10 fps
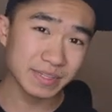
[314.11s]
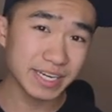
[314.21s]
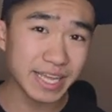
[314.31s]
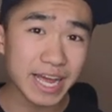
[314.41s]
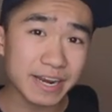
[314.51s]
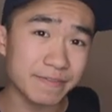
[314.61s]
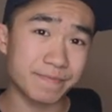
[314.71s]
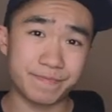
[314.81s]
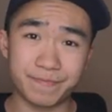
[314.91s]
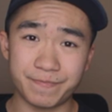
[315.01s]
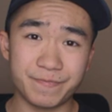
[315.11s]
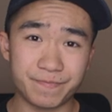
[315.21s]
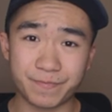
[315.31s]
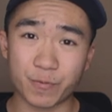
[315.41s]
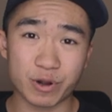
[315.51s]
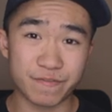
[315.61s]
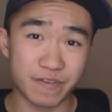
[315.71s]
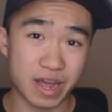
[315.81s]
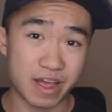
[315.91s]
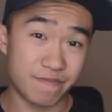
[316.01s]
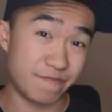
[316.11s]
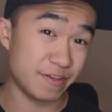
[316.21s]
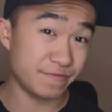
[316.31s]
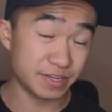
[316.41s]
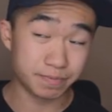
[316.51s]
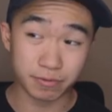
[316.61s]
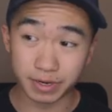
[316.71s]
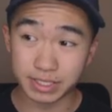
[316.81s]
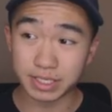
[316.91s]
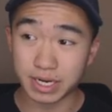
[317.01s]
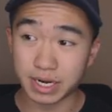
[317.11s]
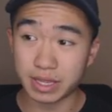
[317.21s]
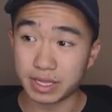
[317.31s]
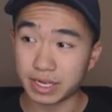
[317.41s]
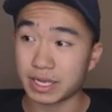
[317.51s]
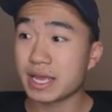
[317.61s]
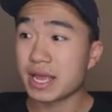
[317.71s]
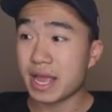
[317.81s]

Again, forty-five, fifty points kind of thing.